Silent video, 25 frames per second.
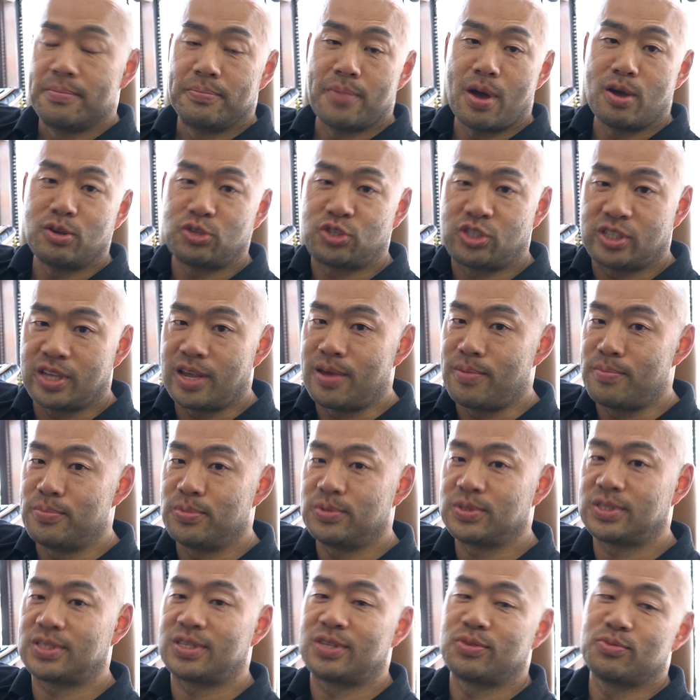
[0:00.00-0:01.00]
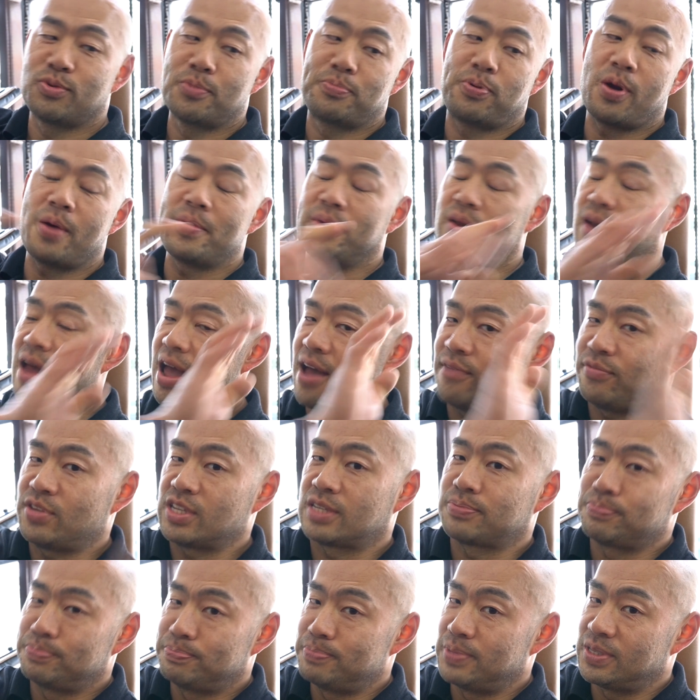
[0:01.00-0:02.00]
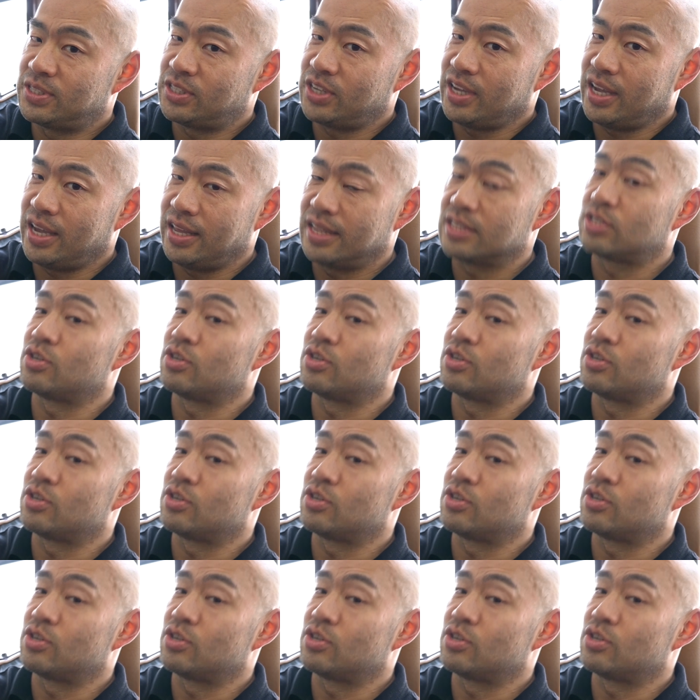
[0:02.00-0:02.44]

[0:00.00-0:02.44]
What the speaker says: Most gyms will probably not have this machine.